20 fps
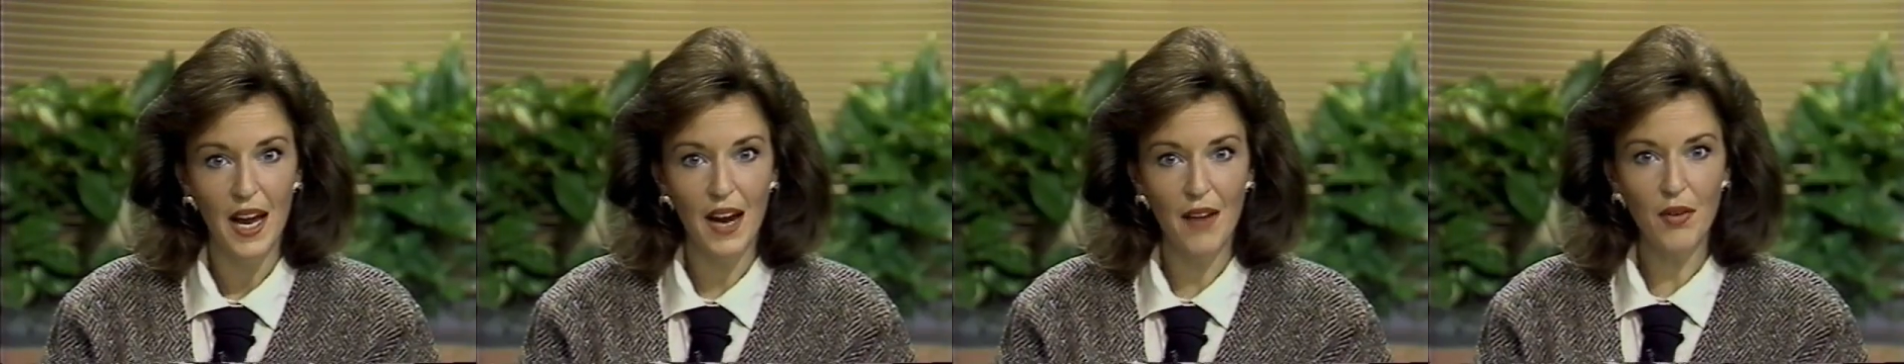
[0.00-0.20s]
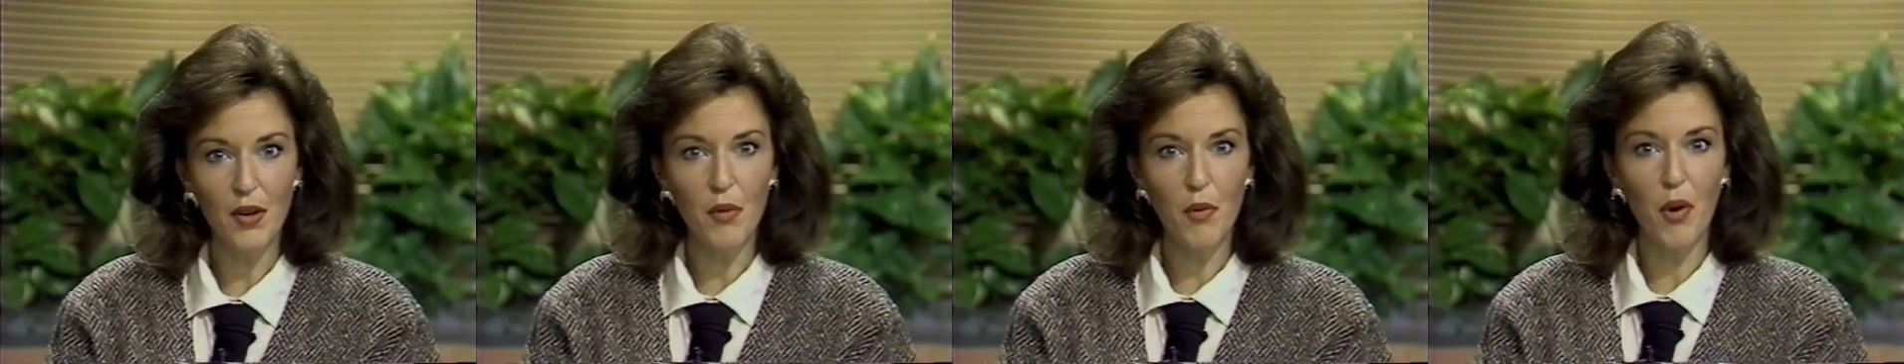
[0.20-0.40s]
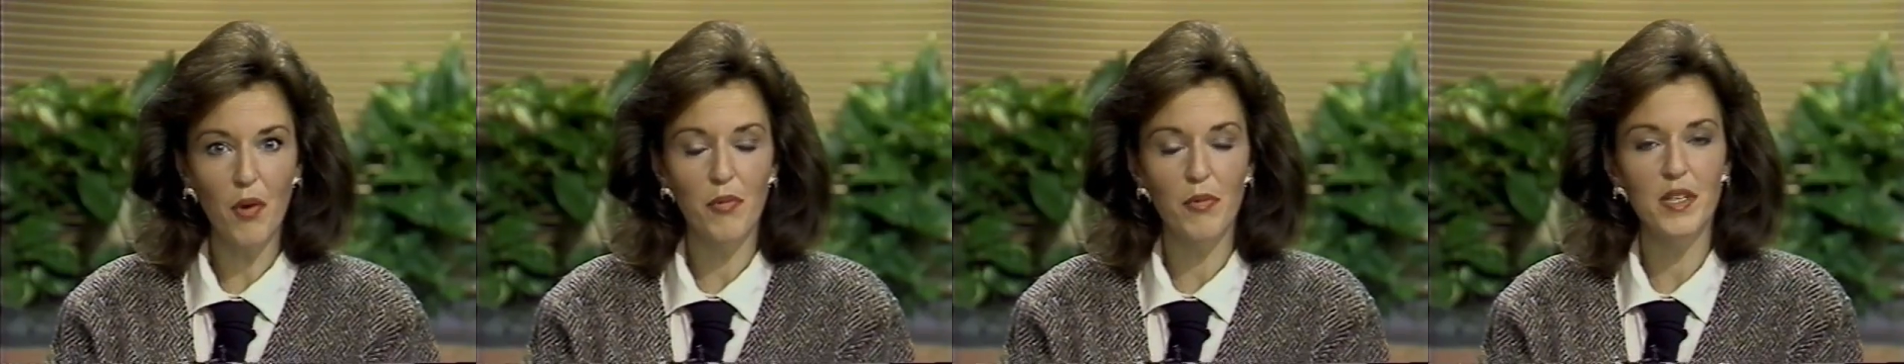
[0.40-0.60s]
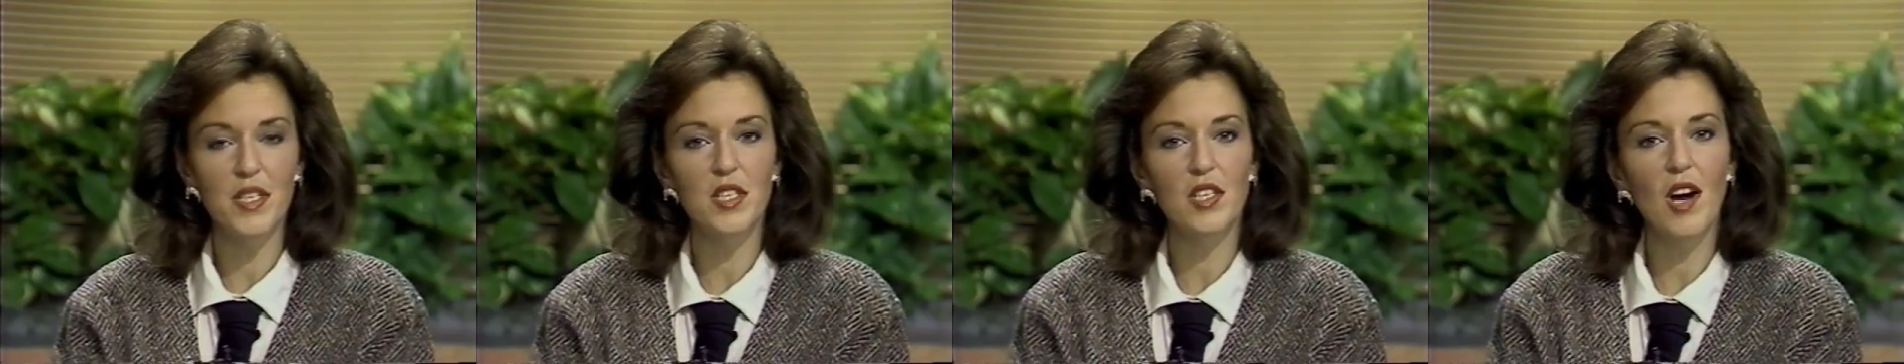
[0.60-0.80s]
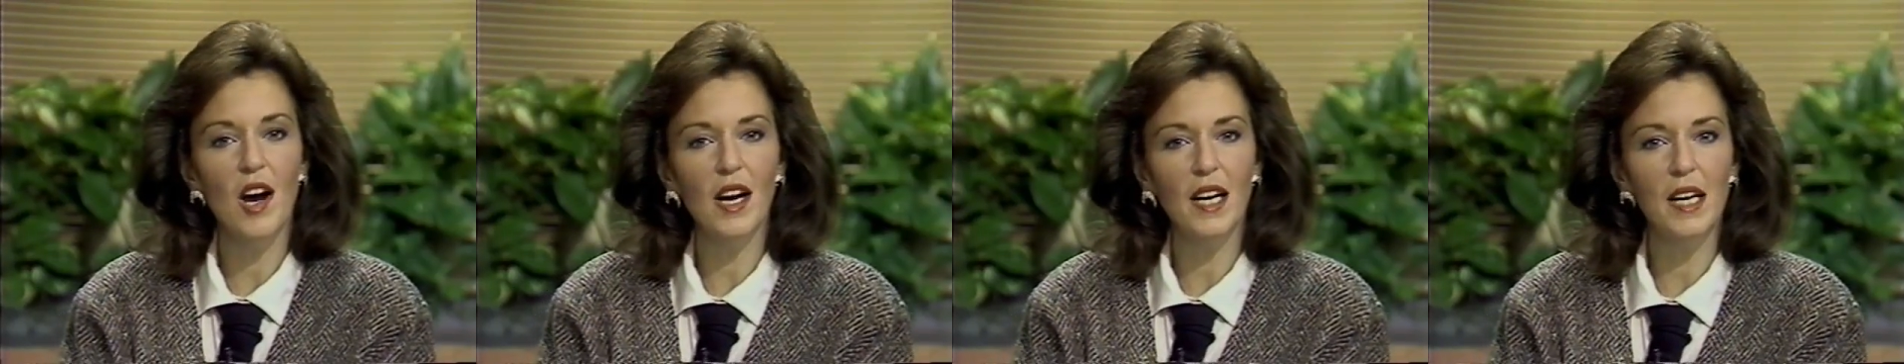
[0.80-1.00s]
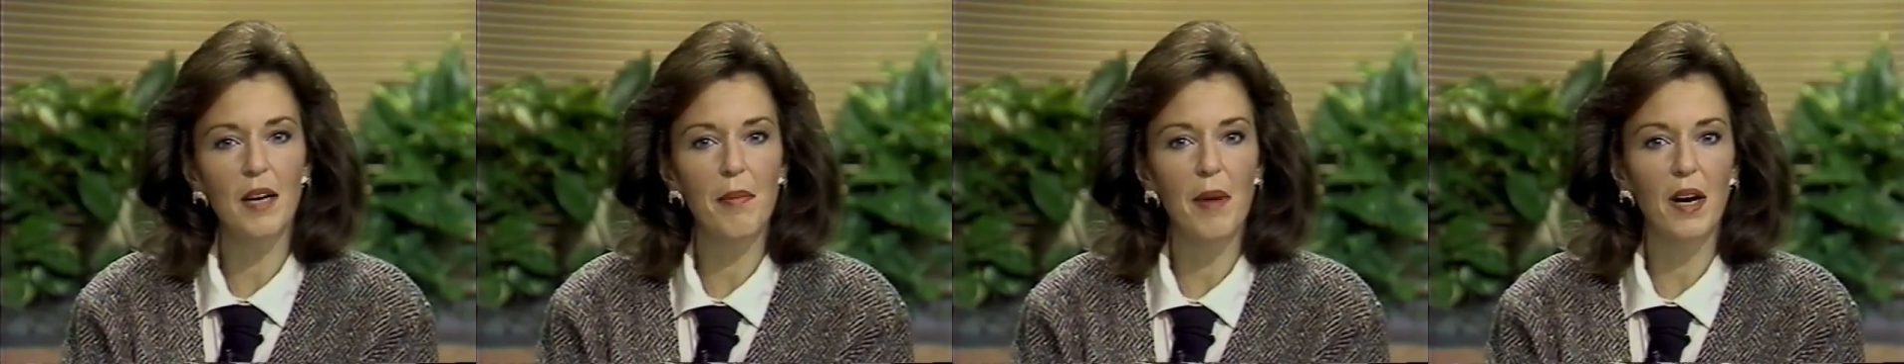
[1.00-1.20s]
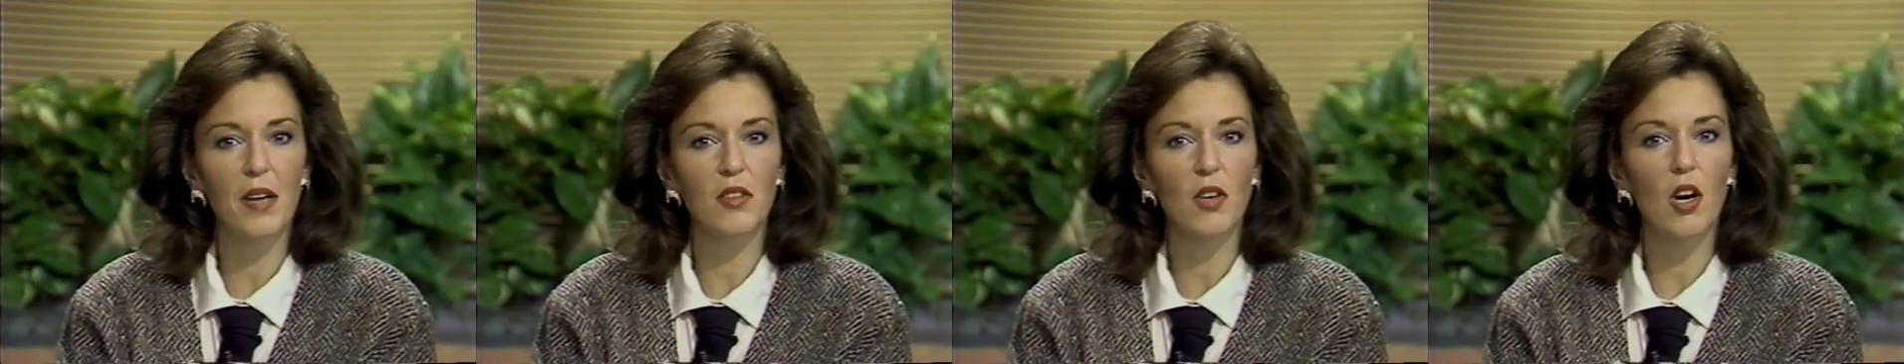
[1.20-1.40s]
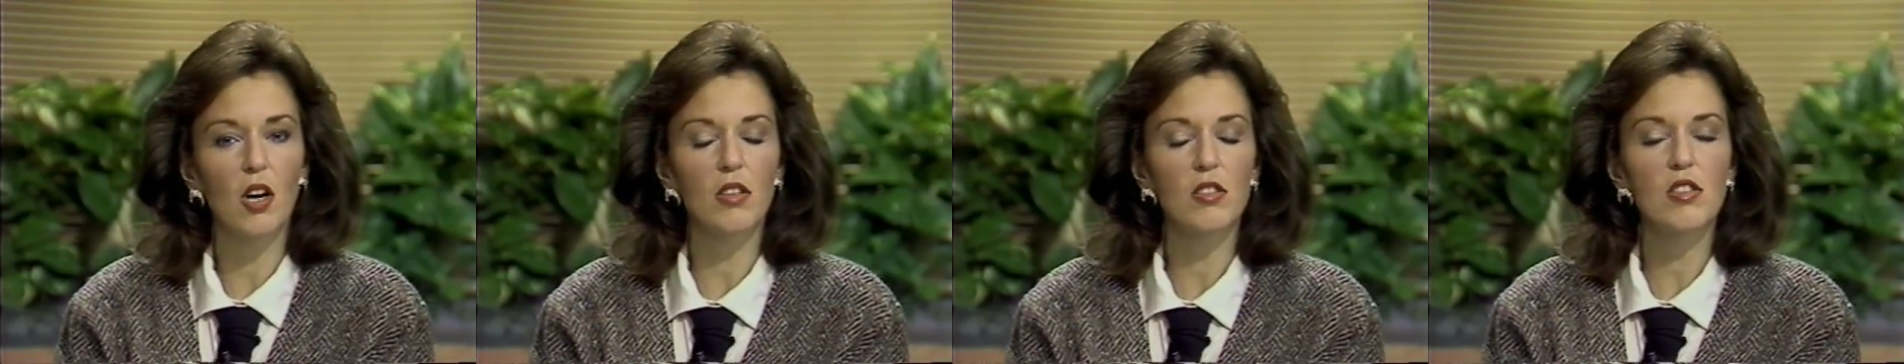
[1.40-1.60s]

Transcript: everyone was talking about